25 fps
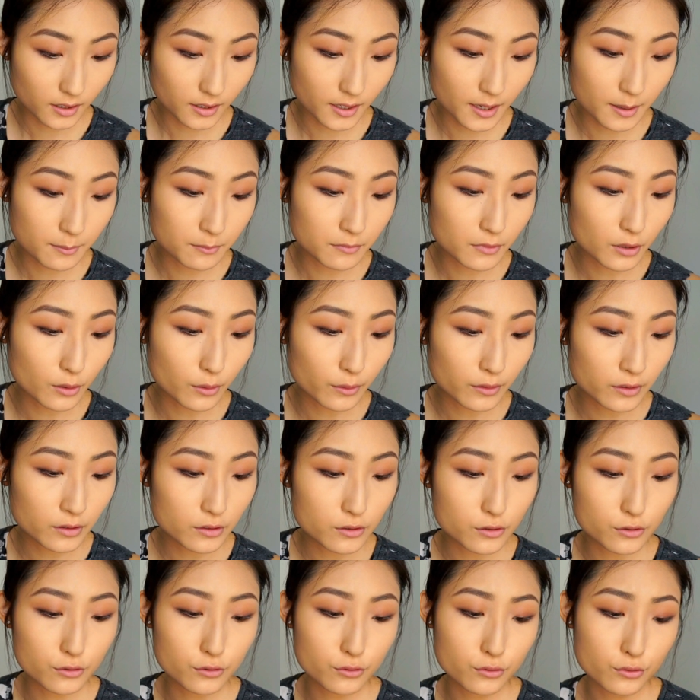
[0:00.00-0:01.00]
I'm going
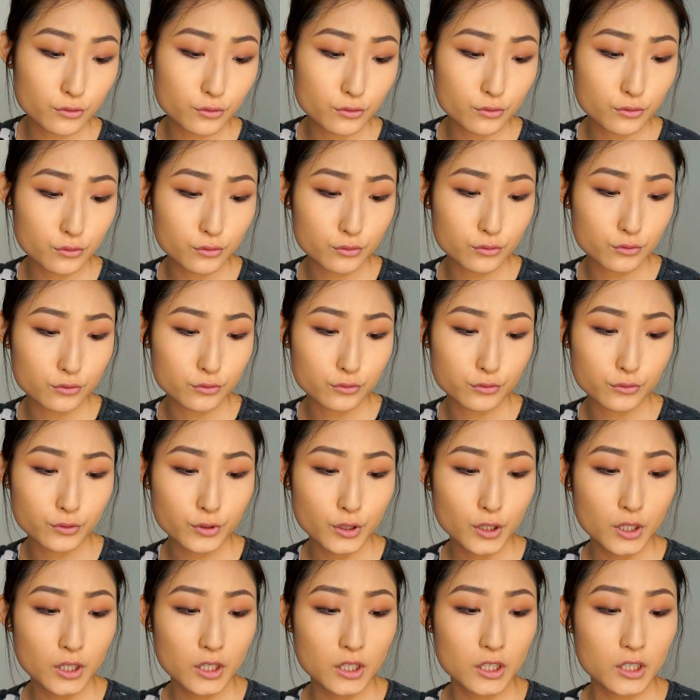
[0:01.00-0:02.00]
to
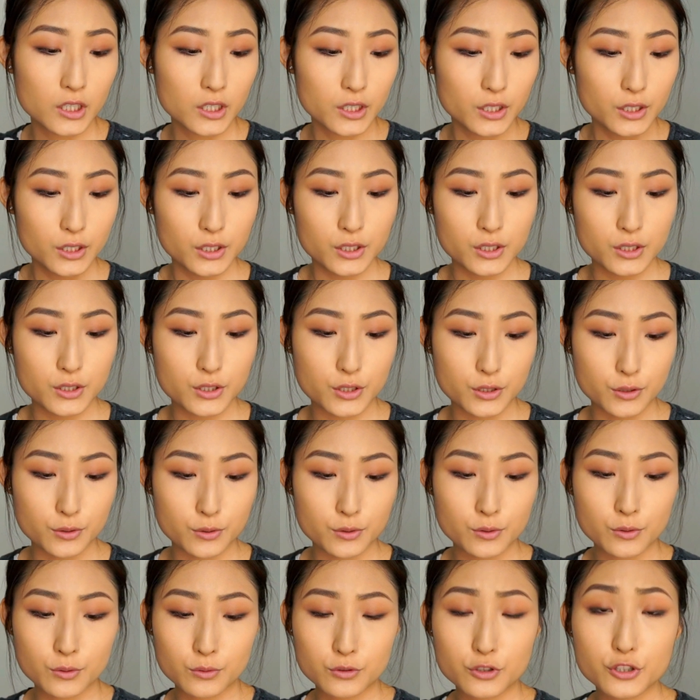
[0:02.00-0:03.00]

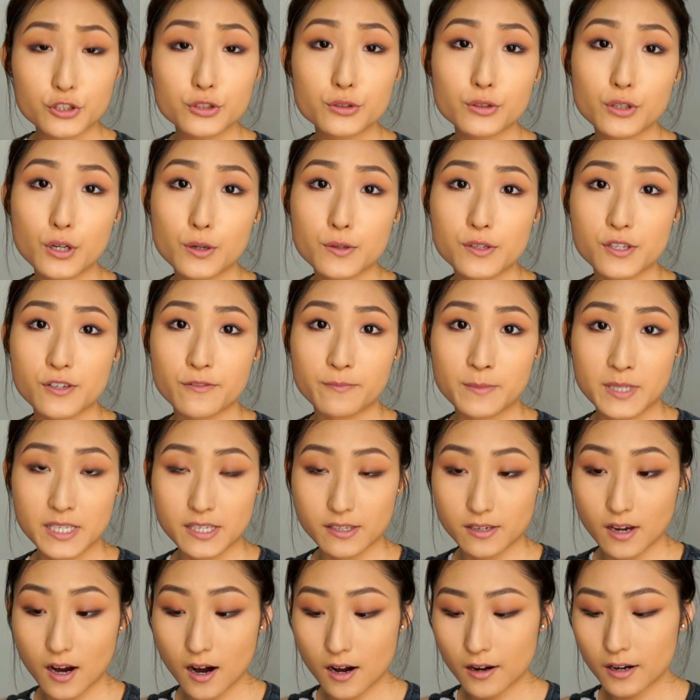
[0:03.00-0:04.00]
do 2 coats of
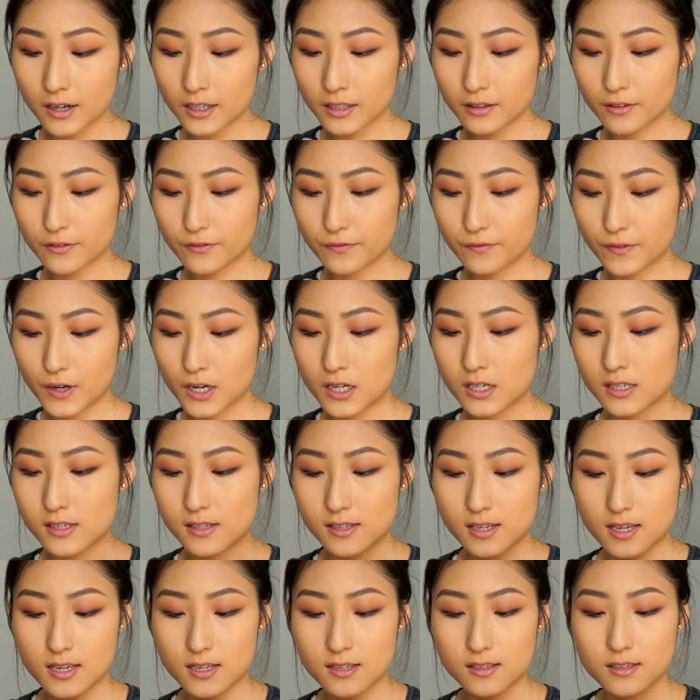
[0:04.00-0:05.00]
mascara. The first
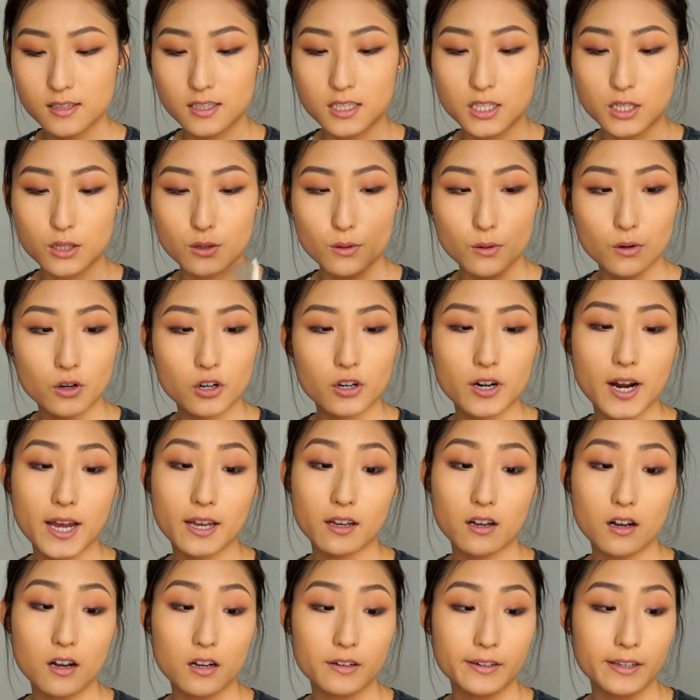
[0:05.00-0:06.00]
is the Dior
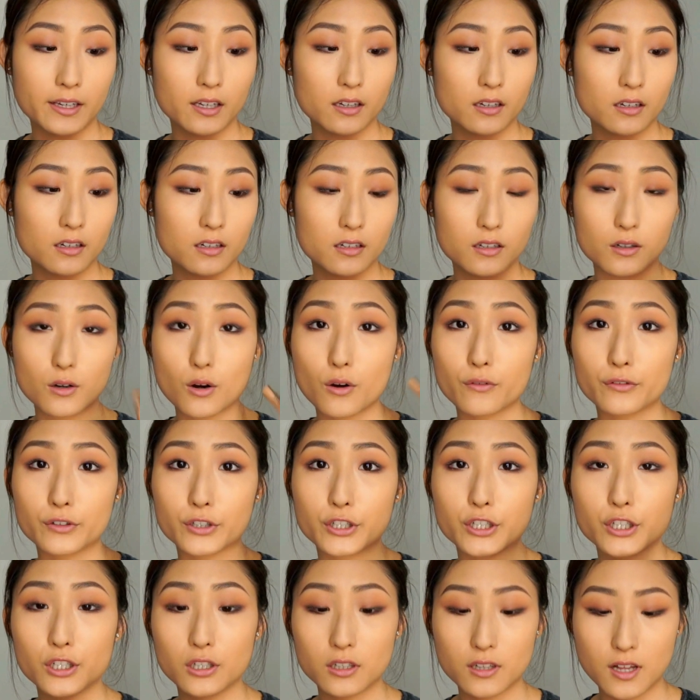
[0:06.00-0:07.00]
Iconic
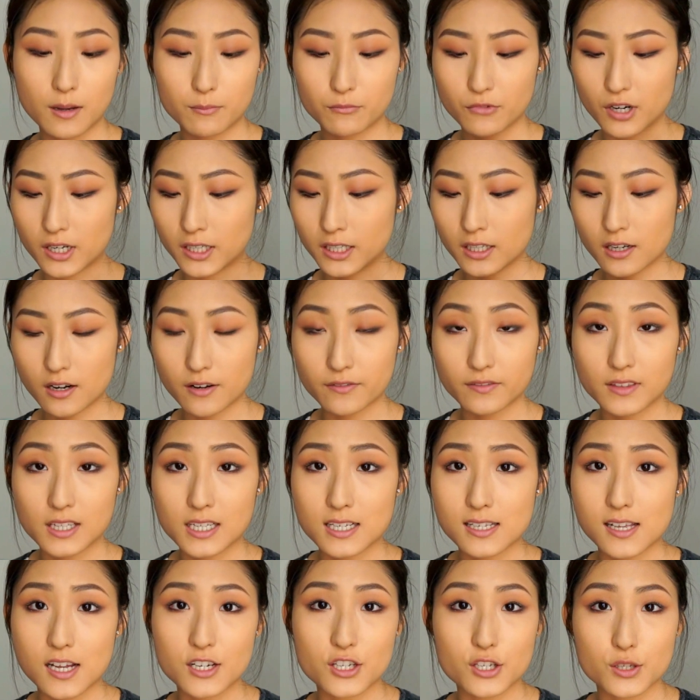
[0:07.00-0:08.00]
Overcurl. I'm running out of
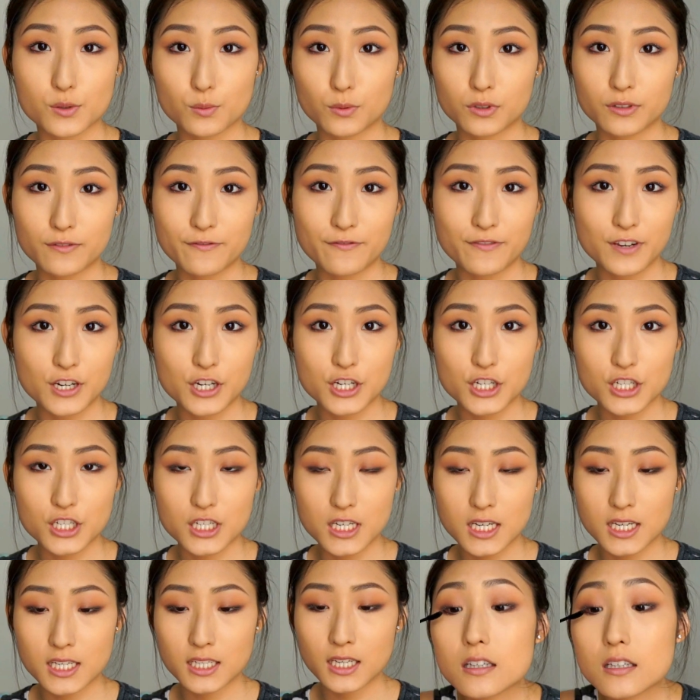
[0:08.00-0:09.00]
this, I just want to finish
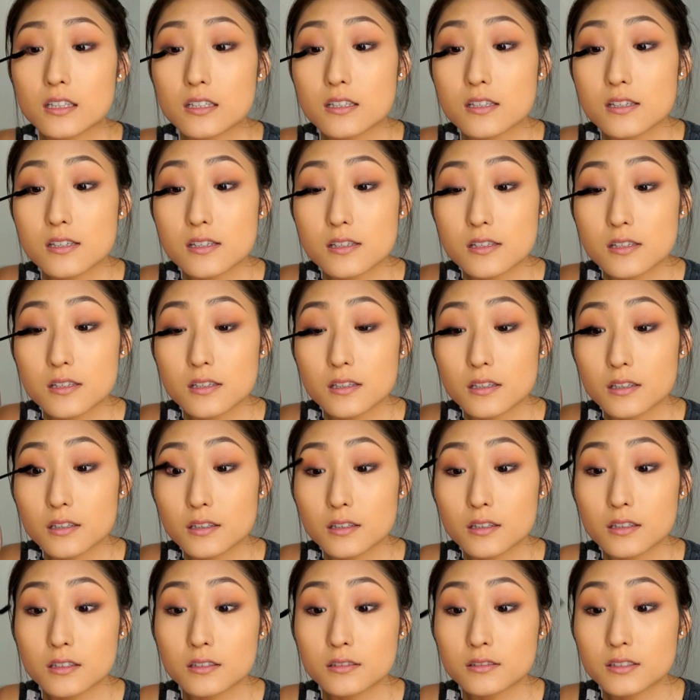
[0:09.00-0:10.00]
it. It's
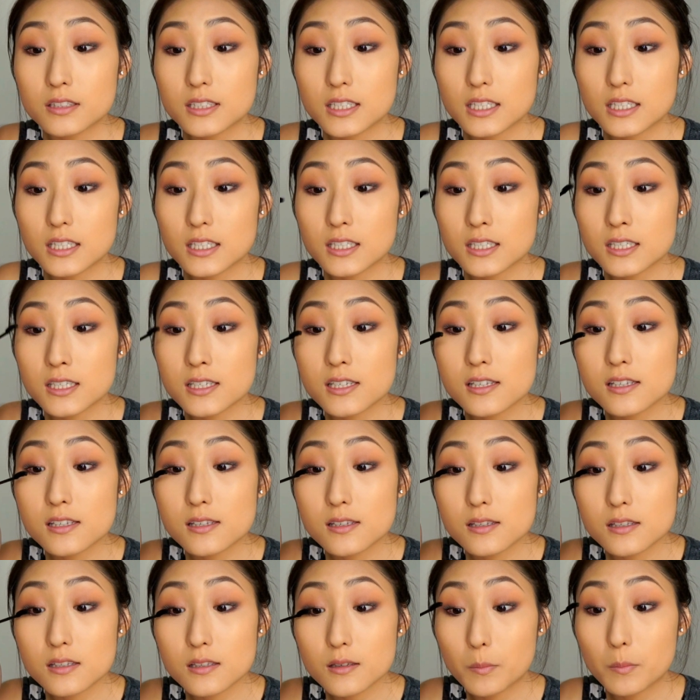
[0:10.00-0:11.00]
a little
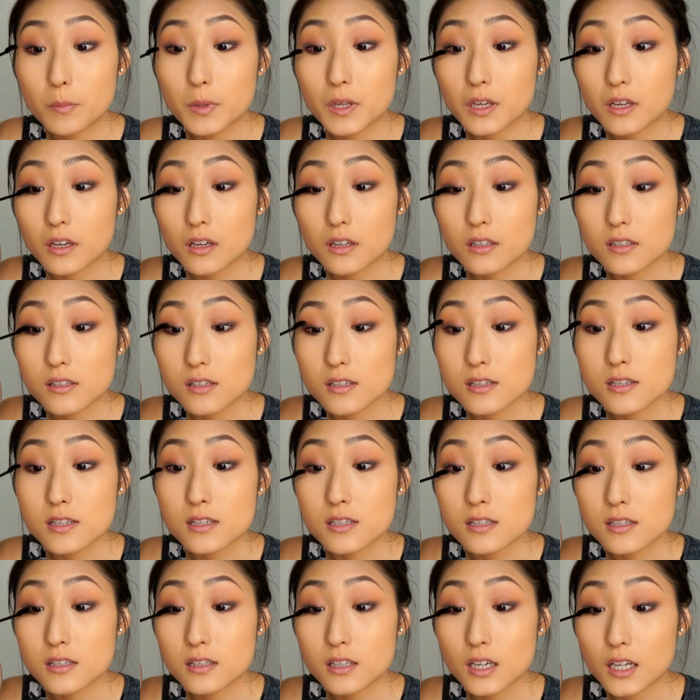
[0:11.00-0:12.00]
tedious because
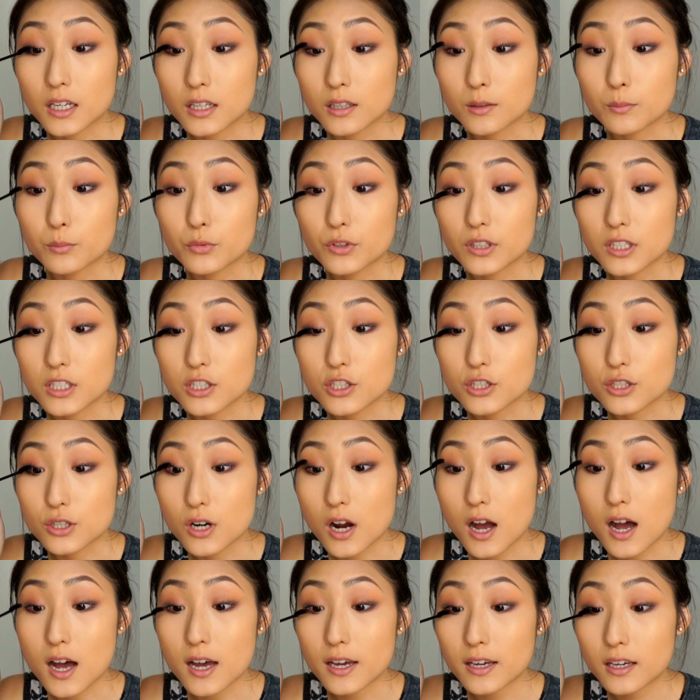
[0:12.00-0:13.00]
it's getting pretty
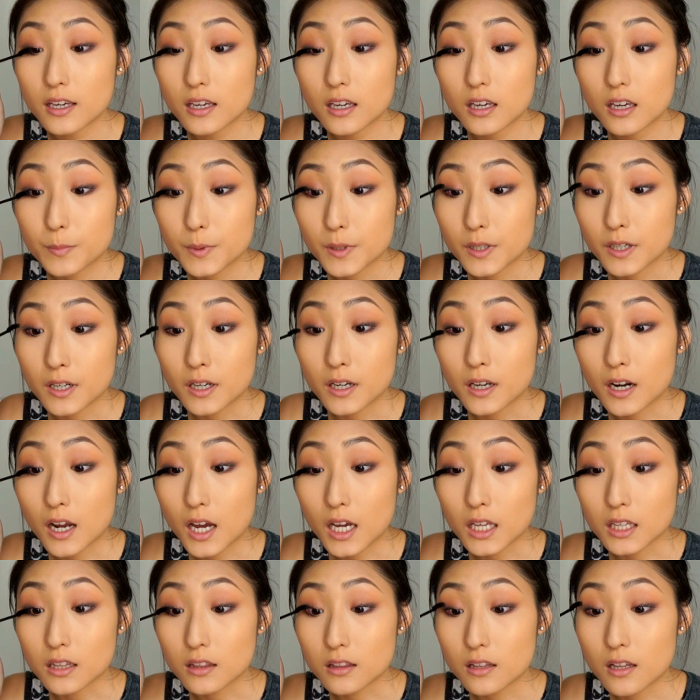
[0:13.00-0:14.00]
dry, but
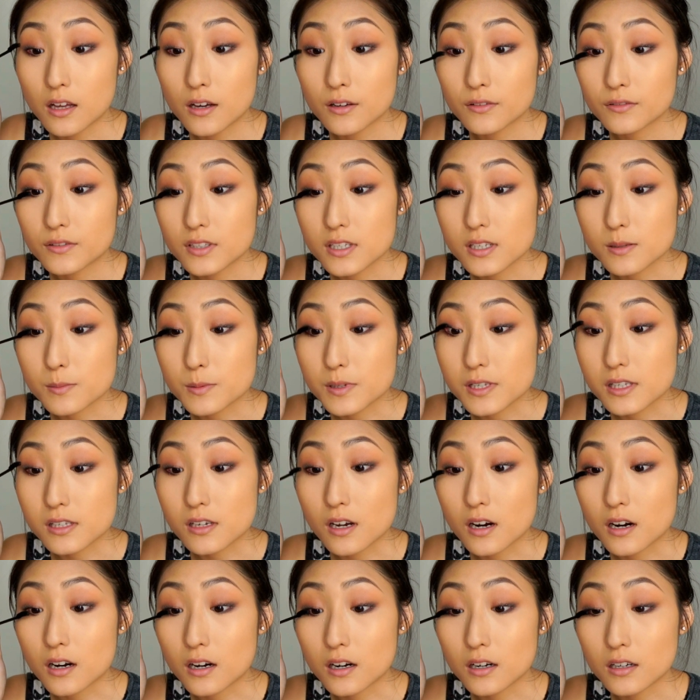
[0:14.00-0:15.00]
I love this
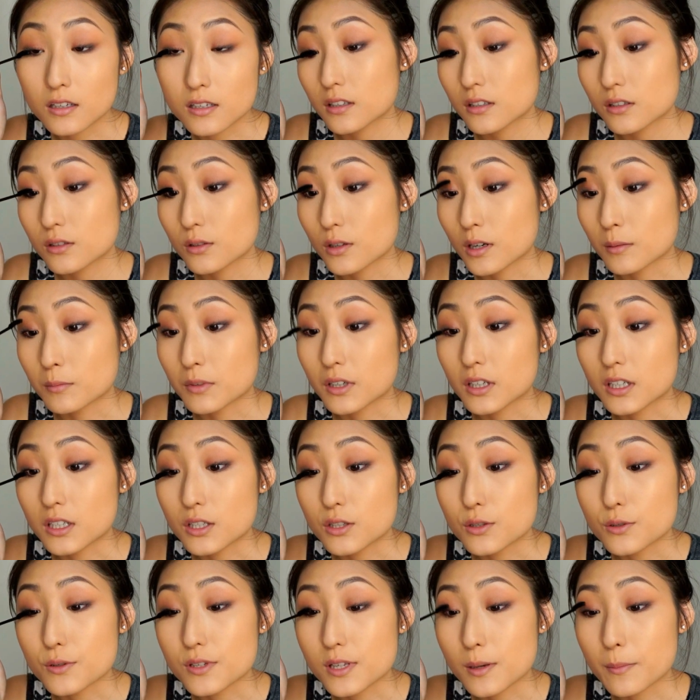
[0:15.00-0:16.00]
mascara, so I'm gonna
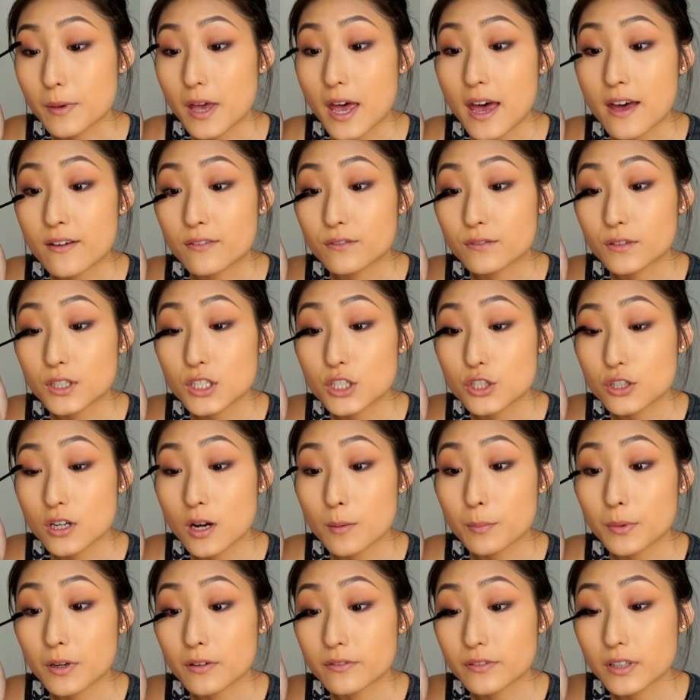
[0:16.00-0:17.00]
use up every
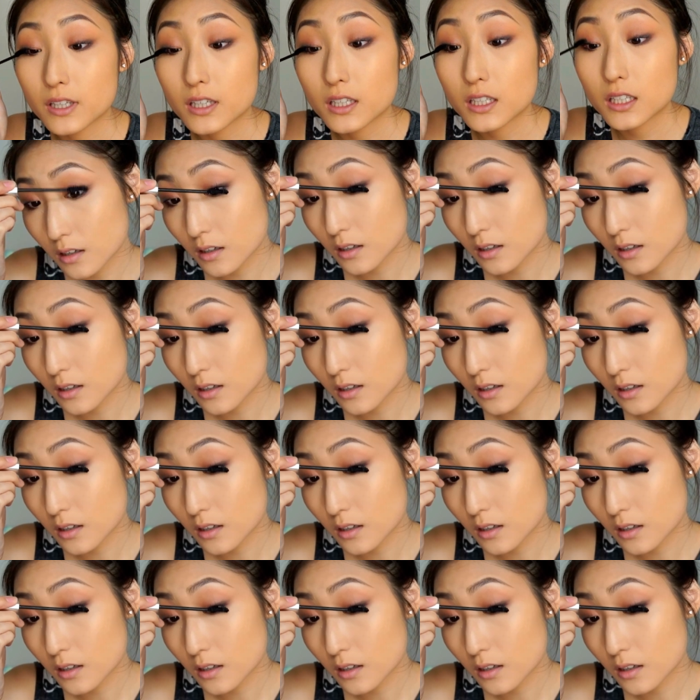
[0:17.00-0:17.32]
drop of it.